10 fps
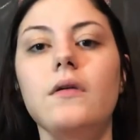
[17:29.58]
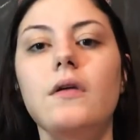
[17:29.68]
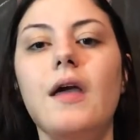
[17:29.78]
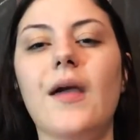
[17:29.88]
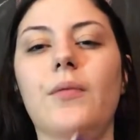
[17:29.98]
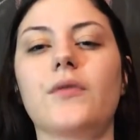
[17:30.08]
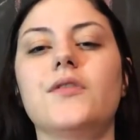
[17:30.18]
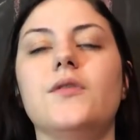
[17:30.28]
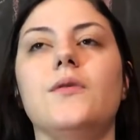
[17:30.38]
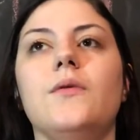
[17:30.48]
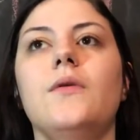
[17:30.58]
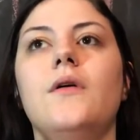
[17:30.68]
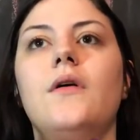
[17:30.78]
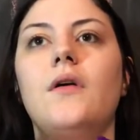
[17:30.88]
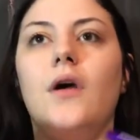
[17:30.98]
able to
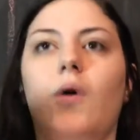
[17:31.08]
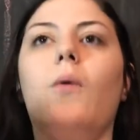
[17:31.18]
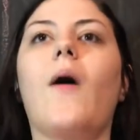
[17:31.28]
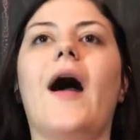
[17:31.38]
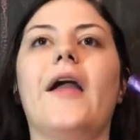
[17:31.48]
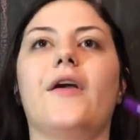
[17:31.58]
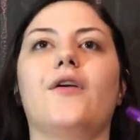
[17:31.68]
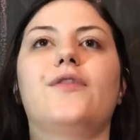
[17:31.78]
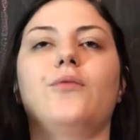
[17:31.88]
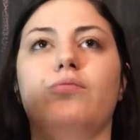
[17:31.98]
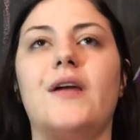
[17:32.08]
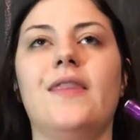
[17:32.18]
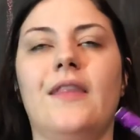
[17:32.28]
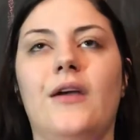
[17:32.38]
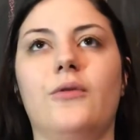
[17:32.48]
acquire the
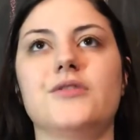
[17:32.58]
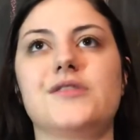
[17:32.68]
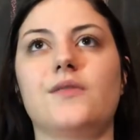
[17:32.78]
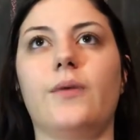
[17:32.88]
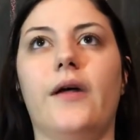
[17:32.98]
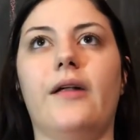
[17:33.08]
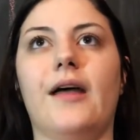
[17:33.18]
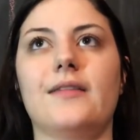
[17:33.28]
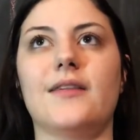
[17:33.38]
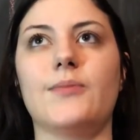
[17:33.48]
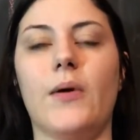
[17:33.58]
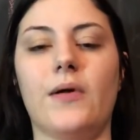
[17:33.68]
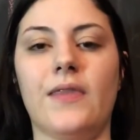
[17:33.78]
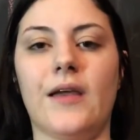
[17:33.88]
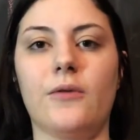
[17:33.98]
written language as well as the
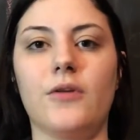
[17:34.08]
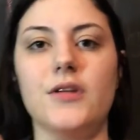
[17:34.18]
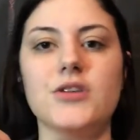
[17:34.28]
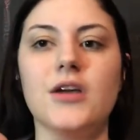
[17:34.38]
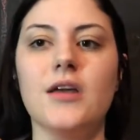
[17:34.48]
spoken language.